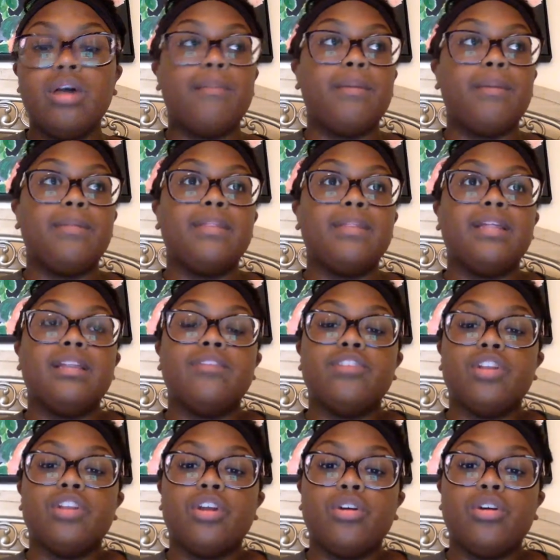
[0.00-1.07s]
Maybe they lived
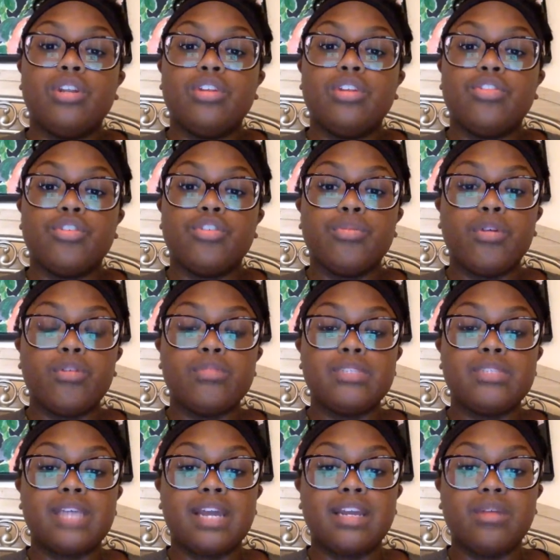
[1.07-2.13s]
alone in a group home
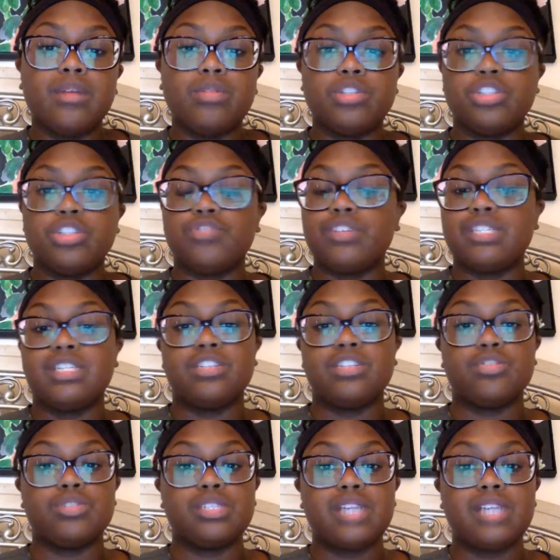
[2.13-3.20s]
setting with just
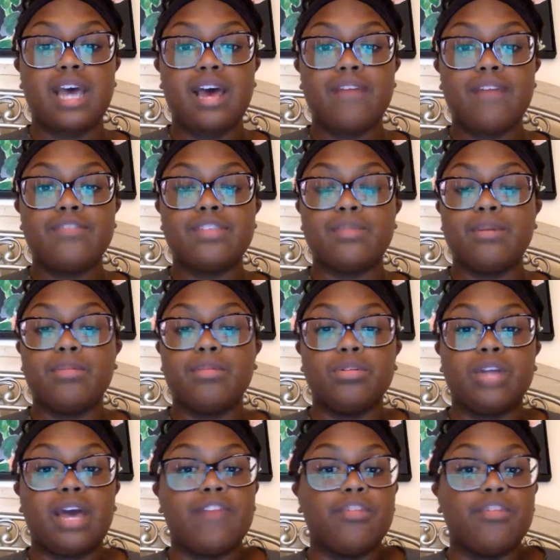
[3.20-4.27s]
residential staff. Some people,
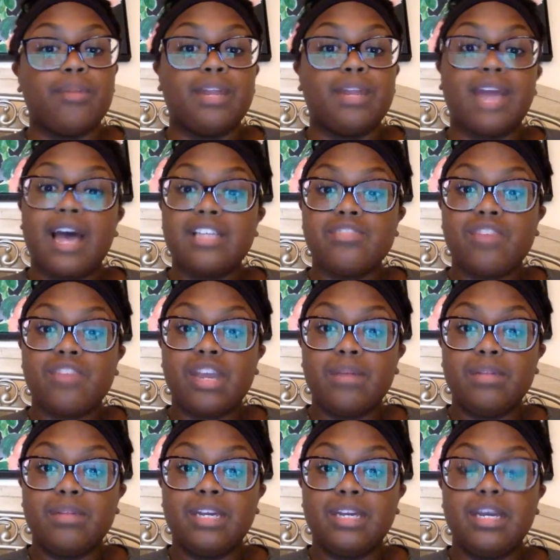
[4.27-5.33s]
not everybody has
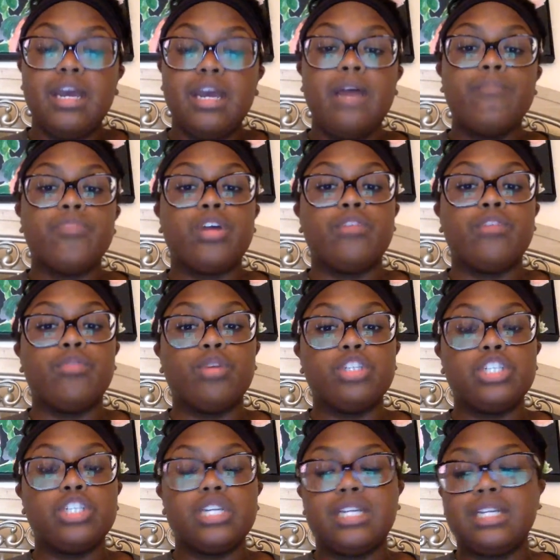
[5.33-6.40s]
family,
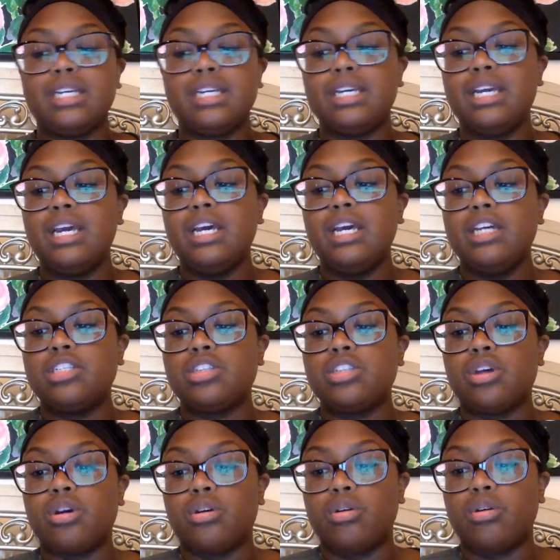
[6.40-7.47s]
unfortunately.
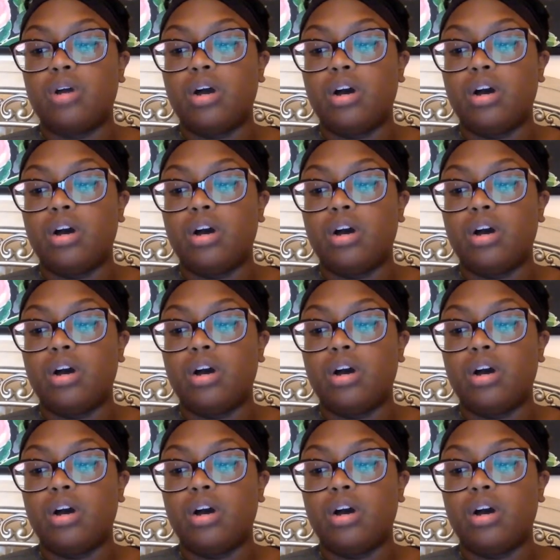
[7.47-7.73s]
So